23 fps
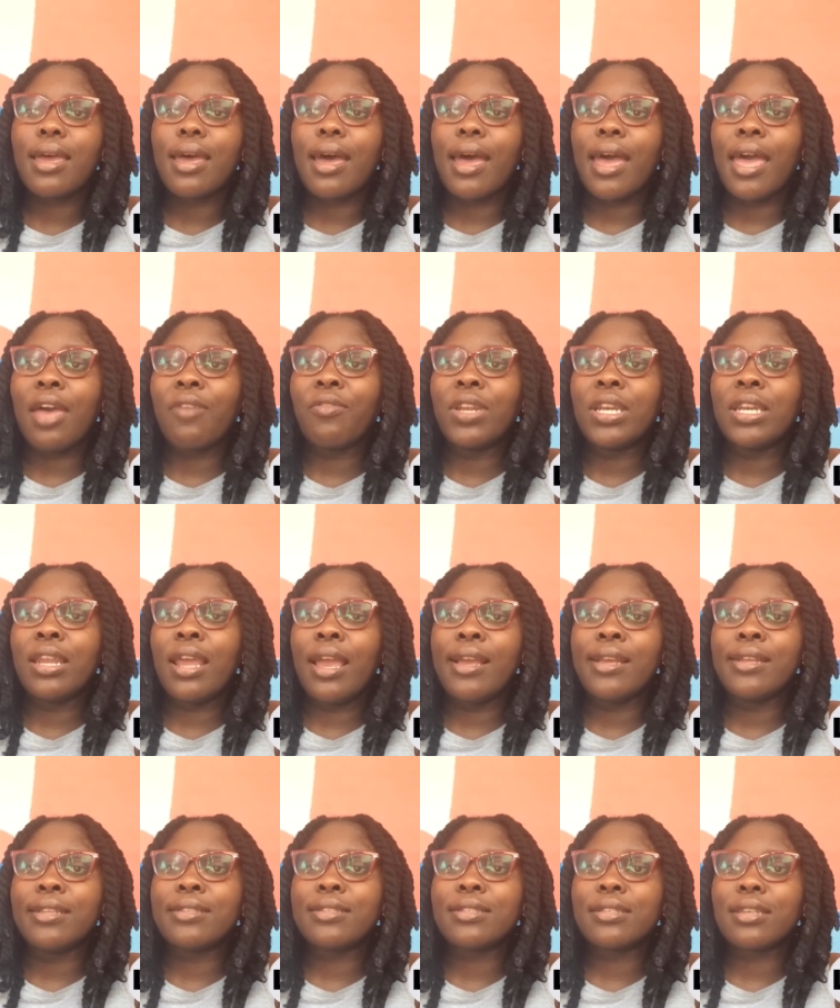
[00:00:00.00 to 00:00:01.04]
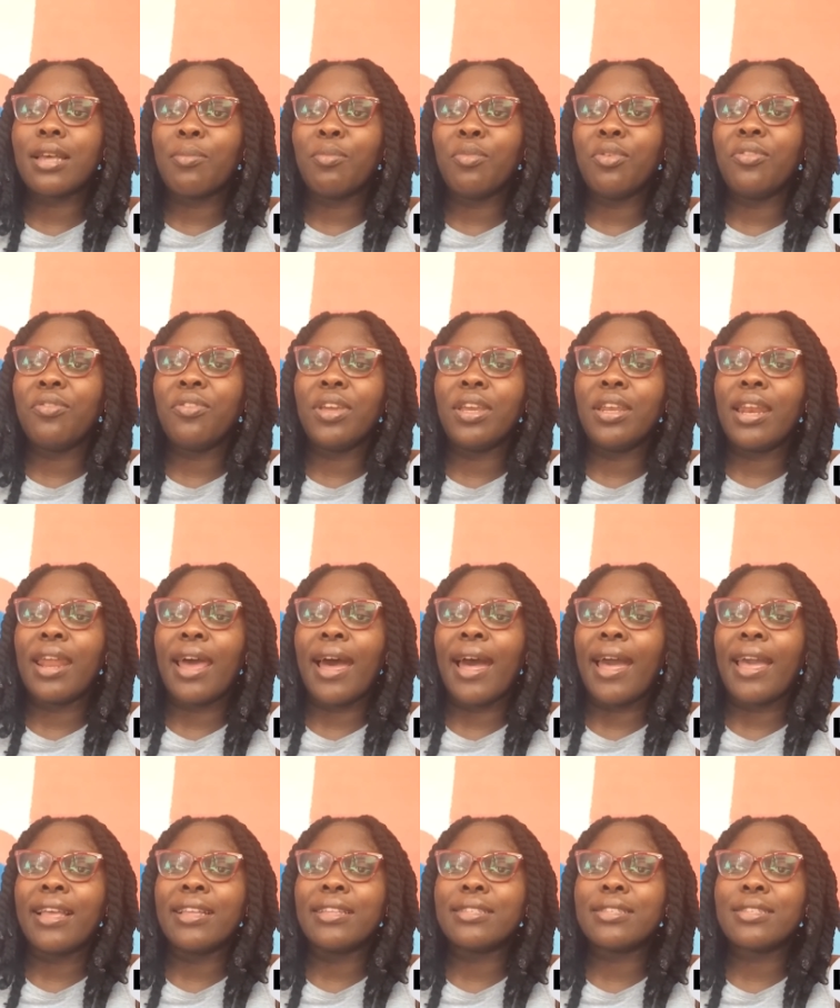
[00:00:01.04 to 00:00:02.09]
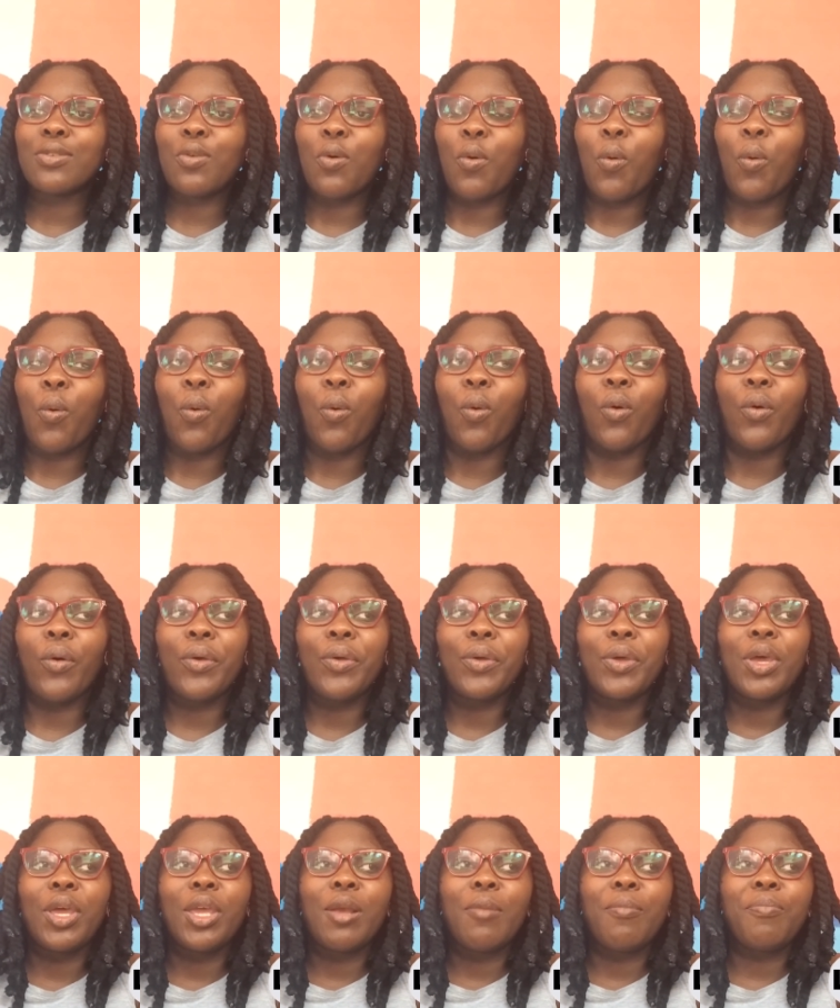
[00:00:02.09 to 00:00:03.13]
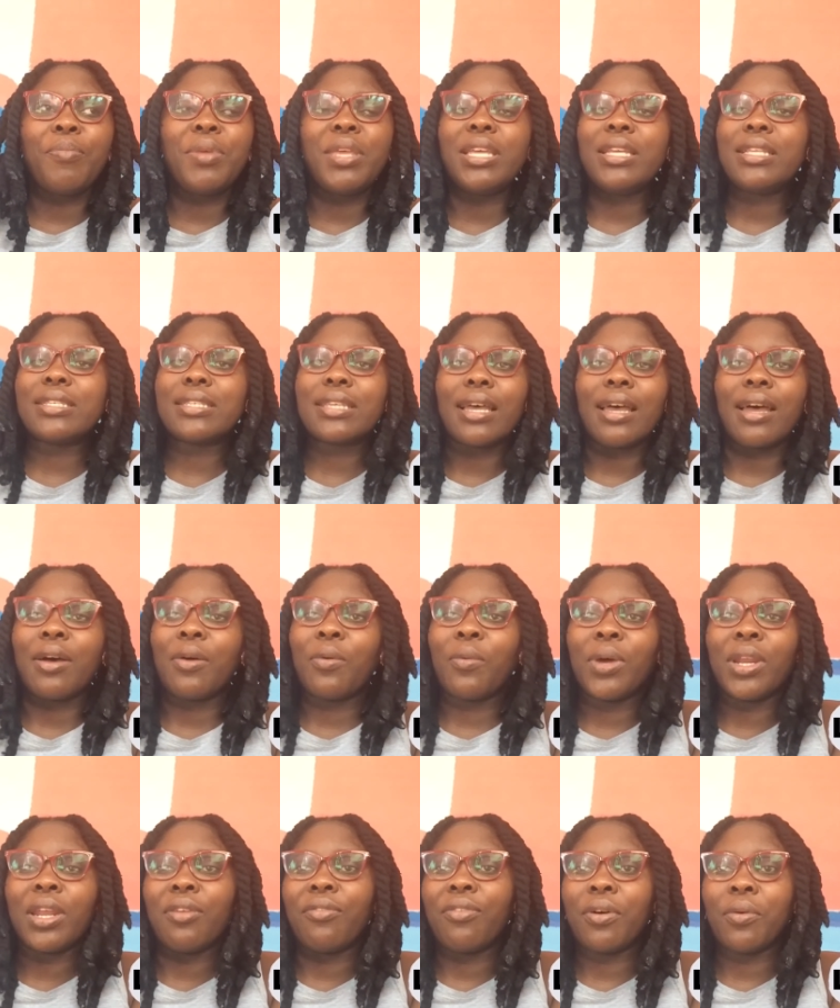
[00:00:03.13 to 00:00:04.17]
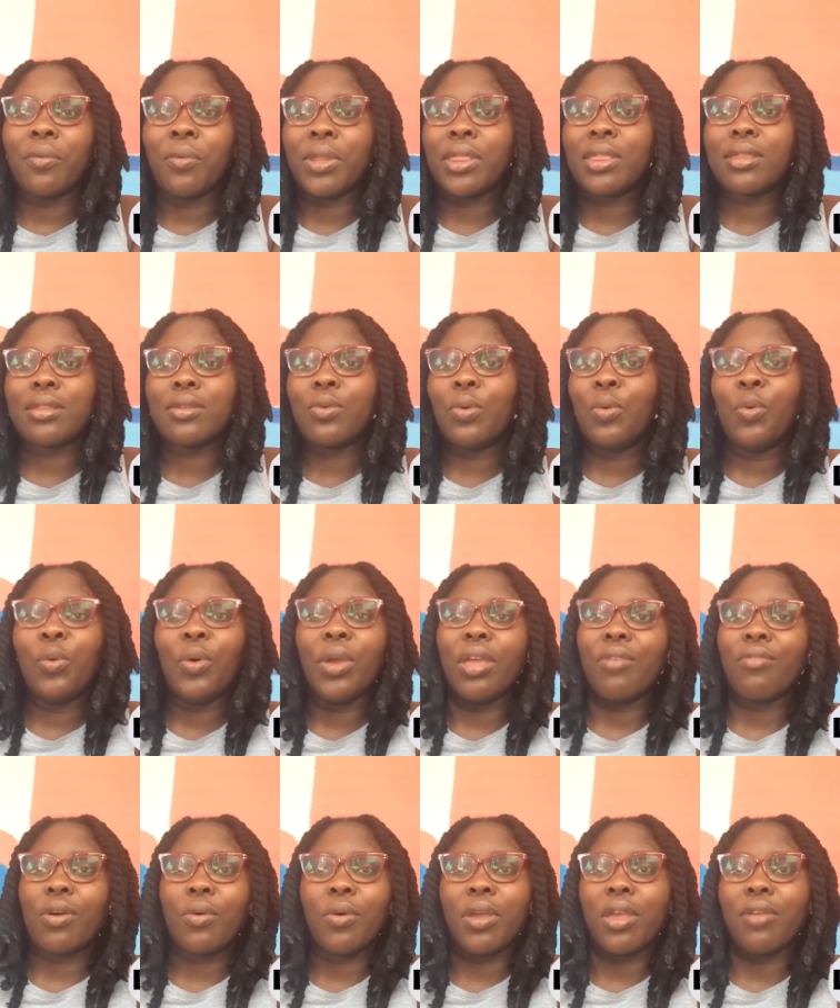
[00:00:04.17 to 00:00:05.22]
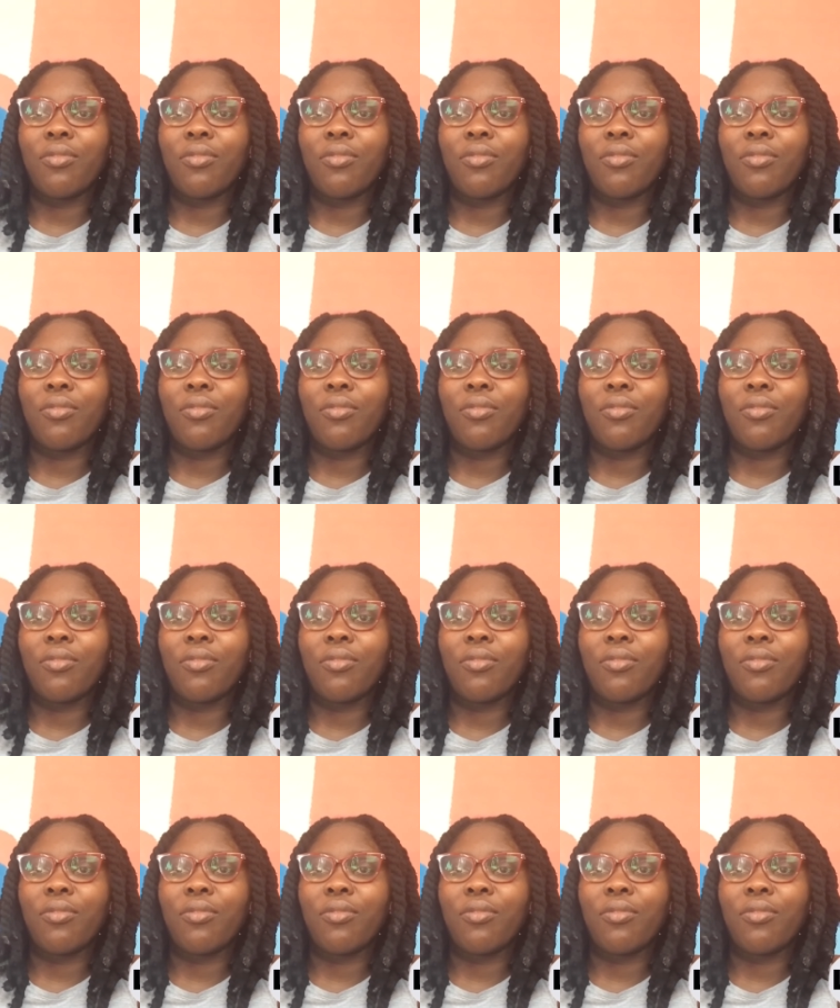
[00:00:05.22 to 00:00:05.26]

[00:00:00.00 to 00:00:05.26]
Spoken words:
I have a date, a movie night, or pizza, whatever, with whoever.